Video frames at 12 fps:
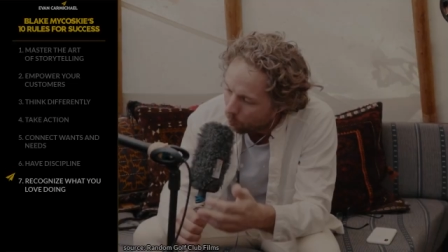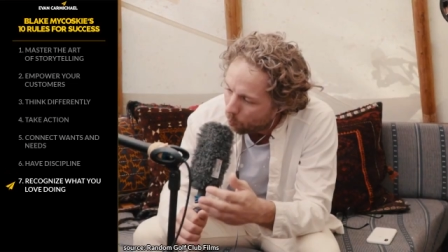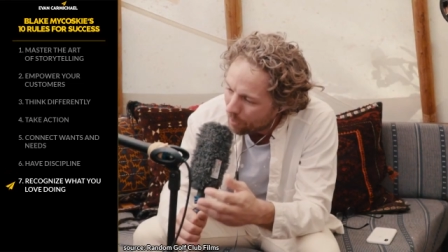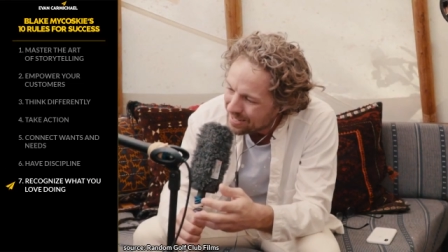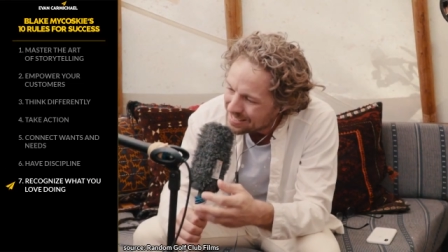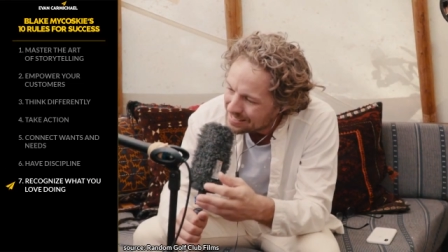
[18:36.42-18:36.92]

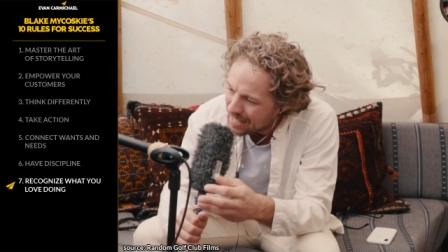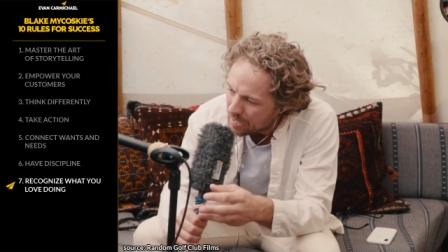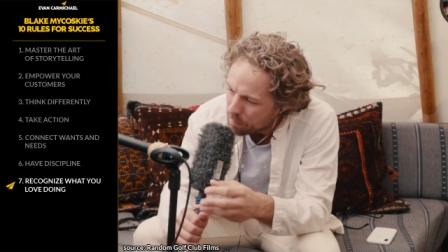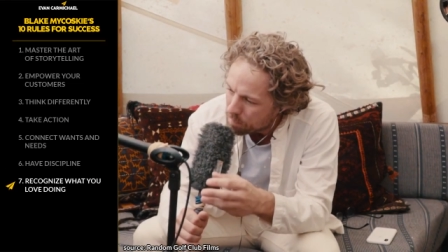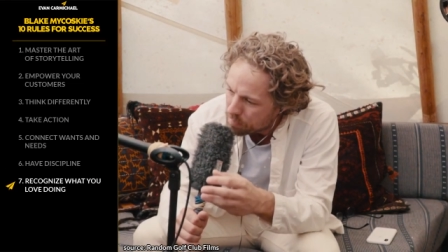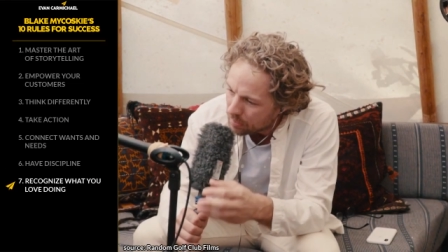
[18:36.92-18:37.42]
What is that
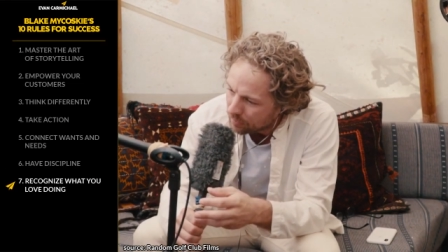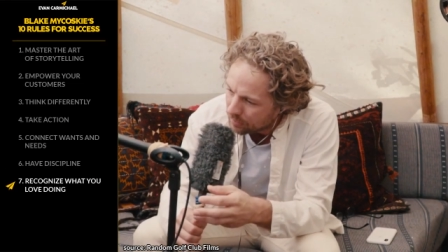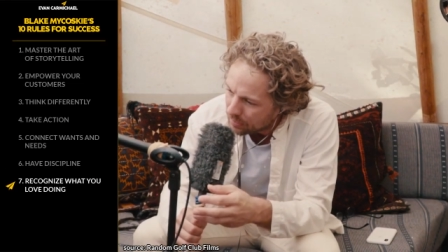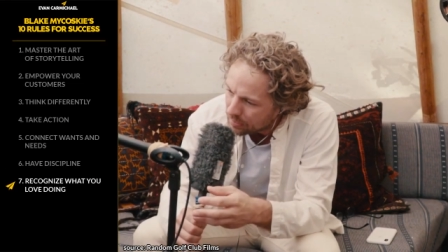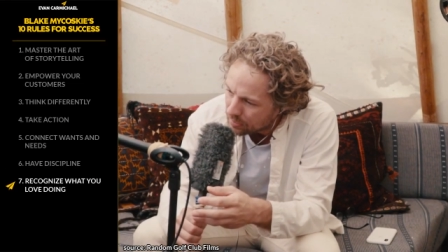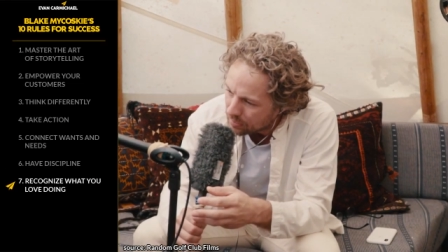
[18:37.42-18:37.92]

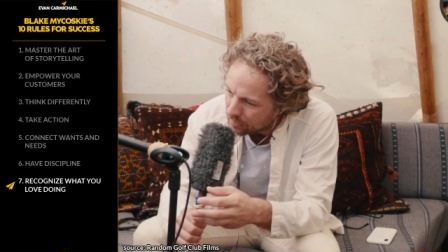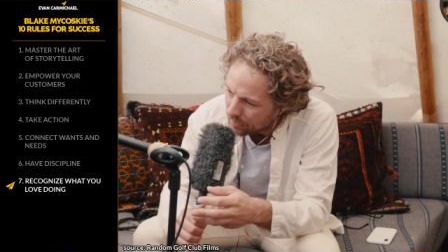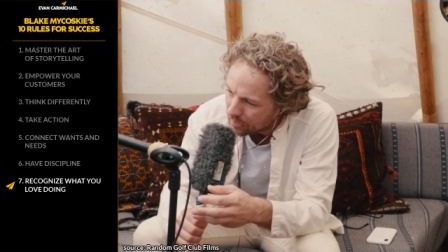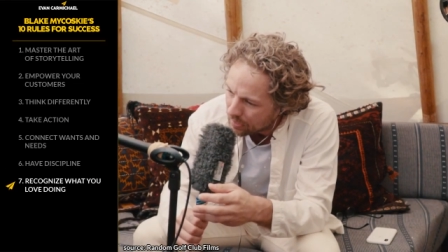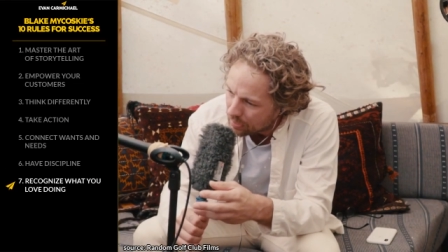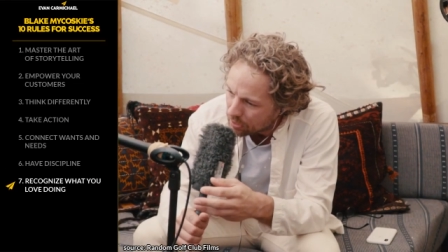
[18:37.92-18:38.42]
ability
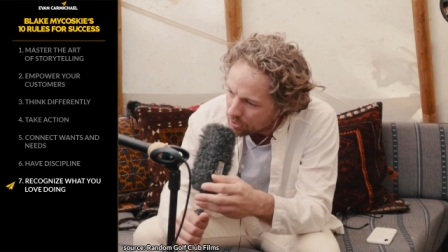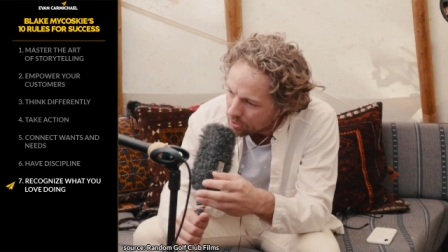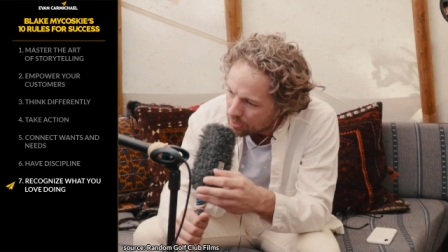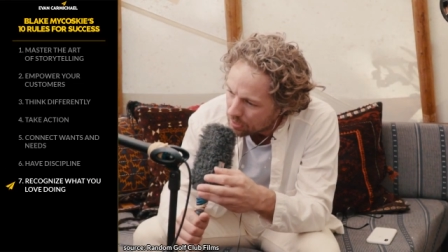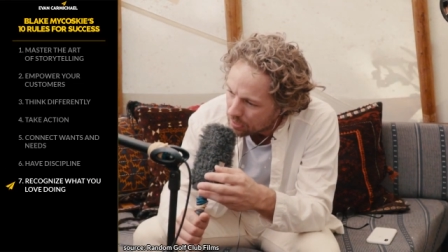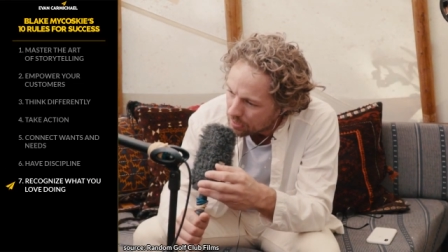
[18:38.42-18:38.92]
in
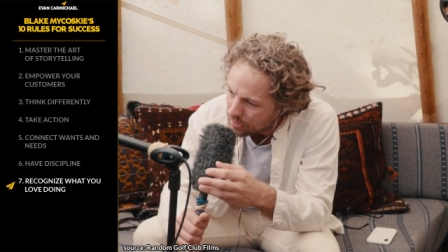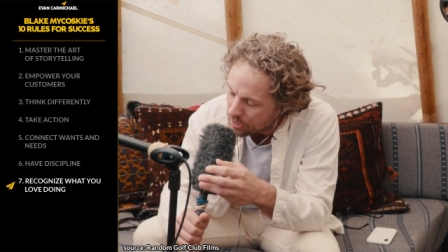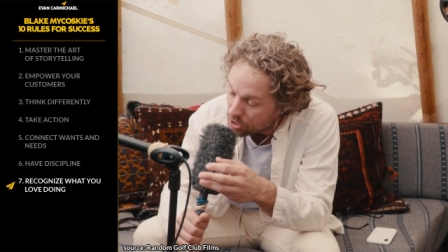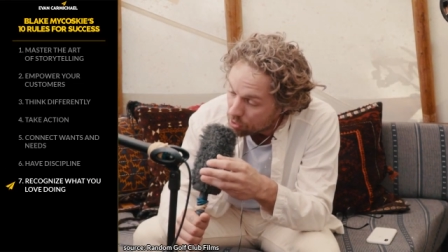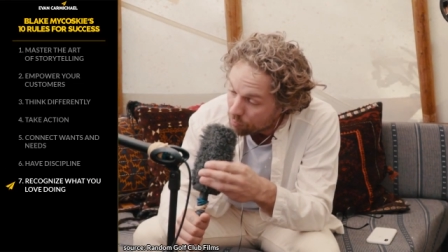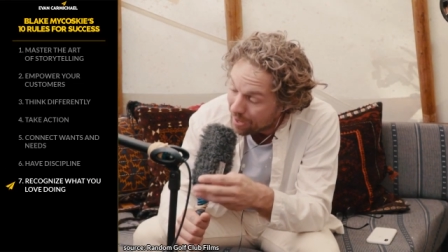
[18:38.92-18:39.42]
that
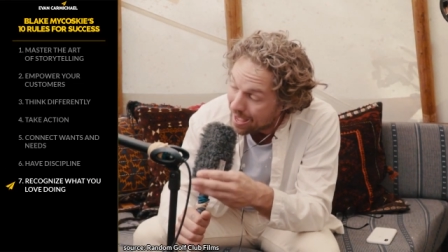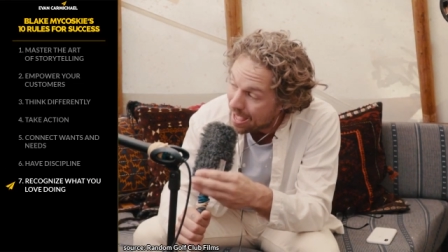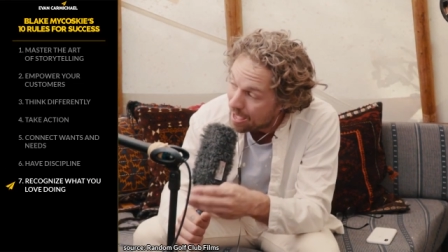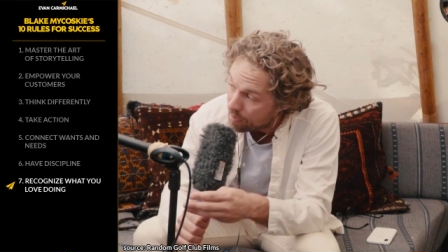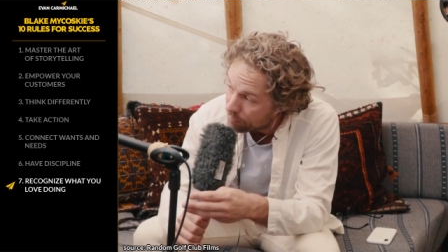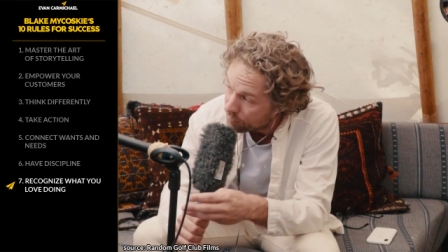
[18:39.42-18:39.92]
you
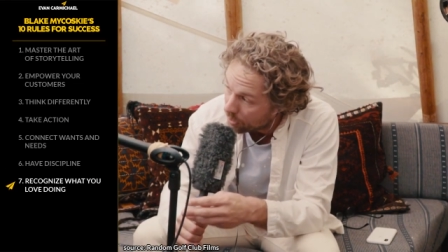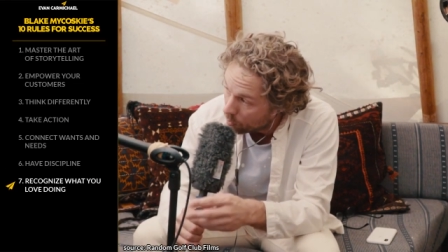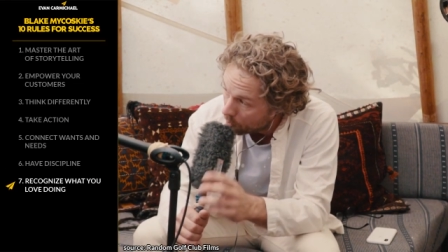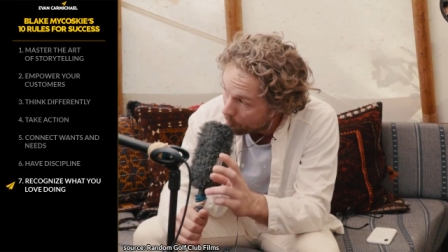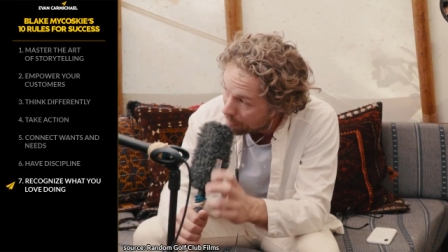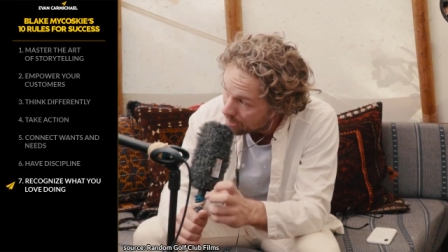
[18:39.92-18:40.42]
have that
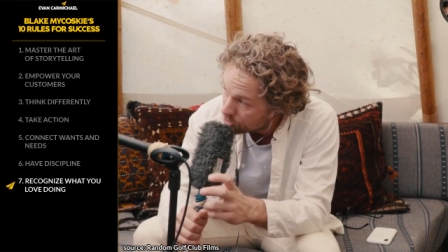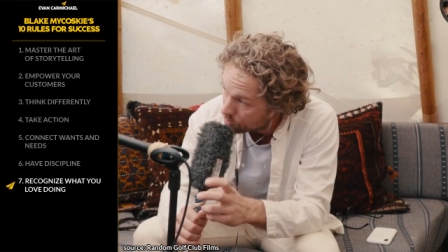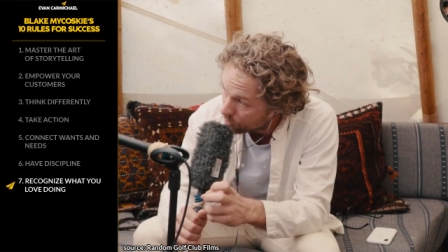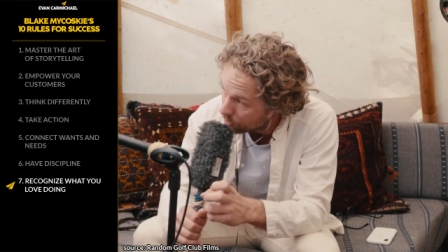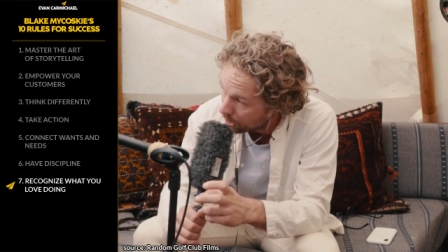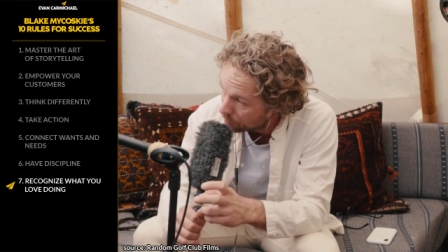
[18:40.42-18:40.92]
quote makes you a
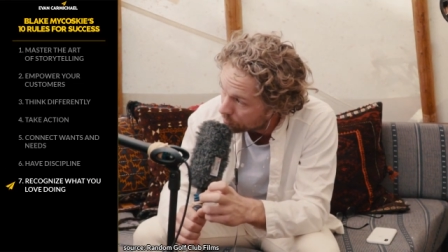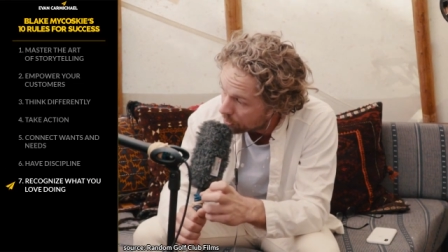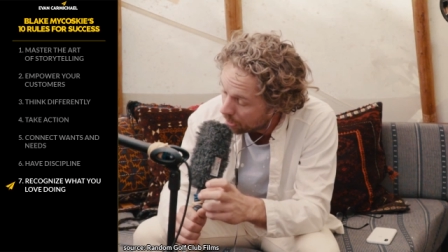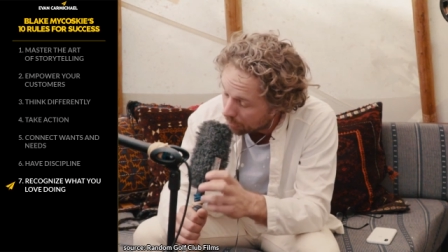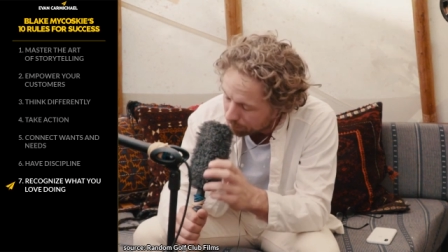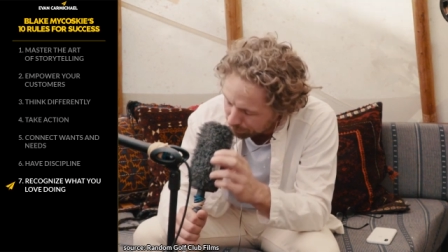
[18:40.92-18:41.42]
good
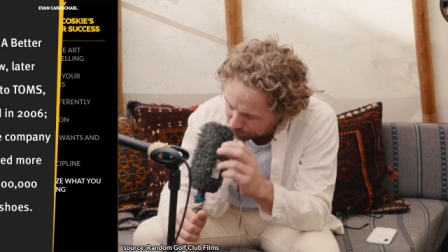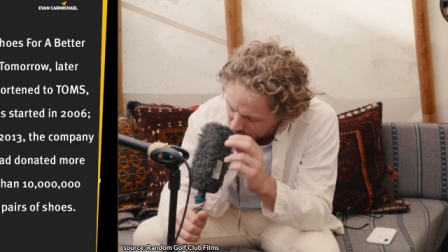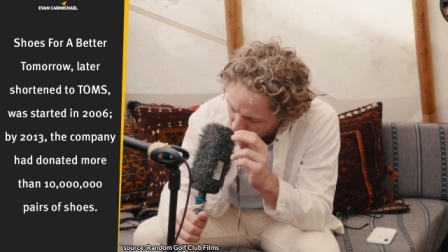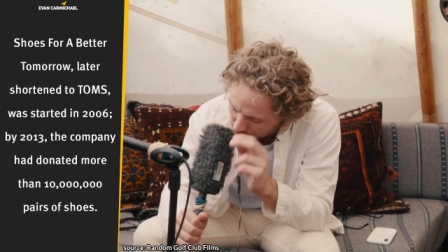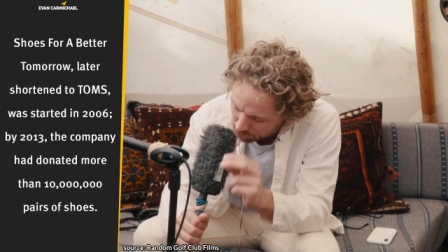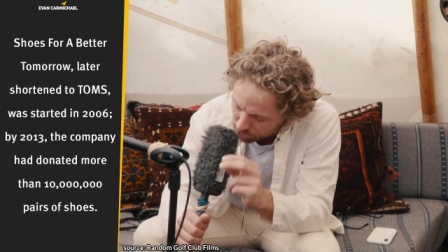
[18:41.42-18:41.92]
uh,
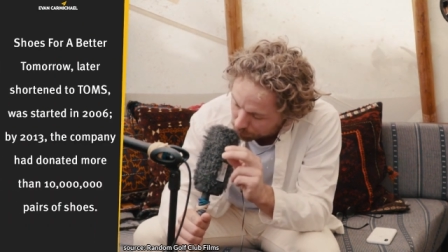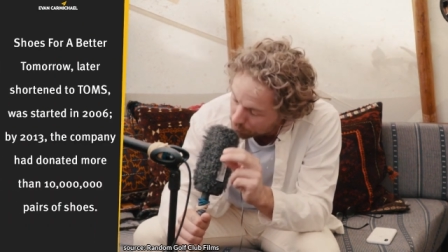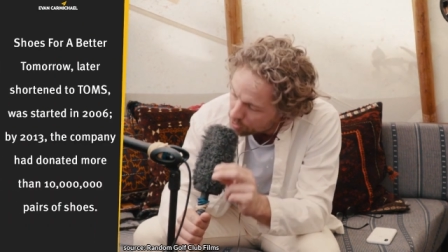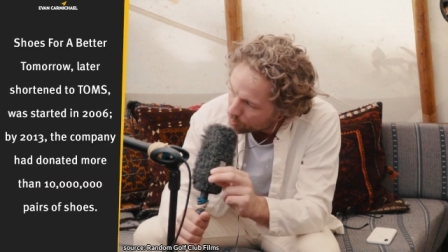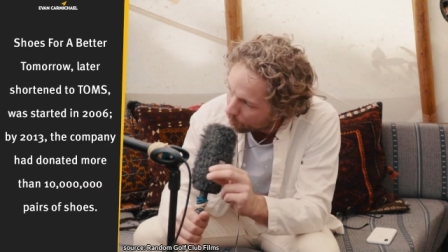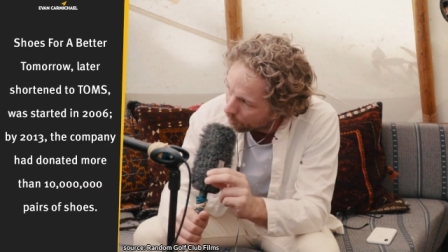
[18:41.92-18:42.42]

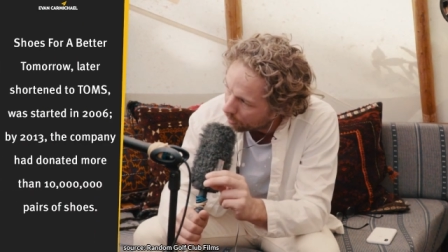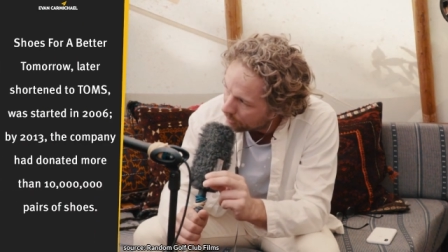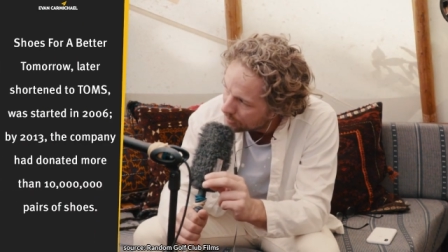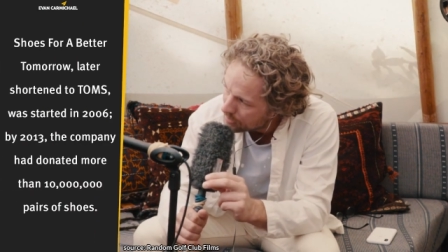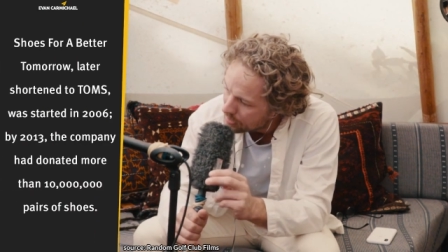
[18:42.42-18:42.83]
entrepreneur?